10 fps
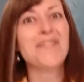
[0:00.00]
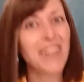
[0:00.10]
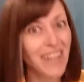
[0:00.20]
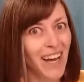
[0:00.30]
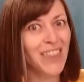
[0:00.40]

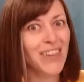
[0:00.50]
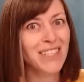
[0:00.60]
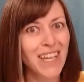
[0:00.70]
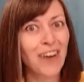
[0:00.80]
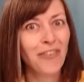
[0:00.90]
Another
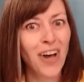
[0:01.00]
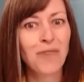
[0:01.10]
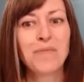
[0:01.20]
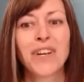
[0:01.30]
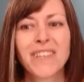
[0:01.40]

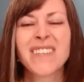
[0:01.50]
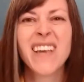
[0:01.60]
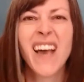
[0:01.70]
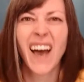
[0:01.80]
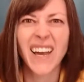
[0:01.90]
self-help book." You see,
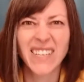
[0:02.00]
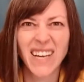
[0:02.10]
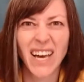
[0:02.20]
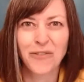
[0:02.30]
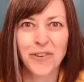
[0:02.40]
I had
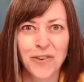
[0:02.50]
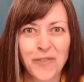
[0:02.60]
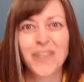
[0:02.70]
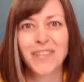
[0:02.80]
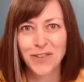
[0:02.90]
done a few
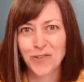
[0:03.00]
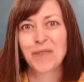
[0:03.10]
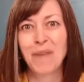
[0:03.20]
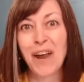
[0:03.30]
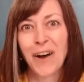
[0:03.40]
of these
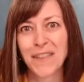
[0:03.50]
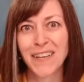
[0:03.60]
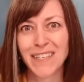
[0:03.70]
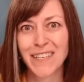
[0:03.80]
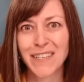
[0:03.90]
during my
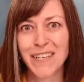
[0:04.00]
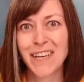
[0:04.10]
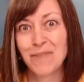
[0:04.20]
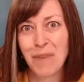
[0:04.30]
authenticity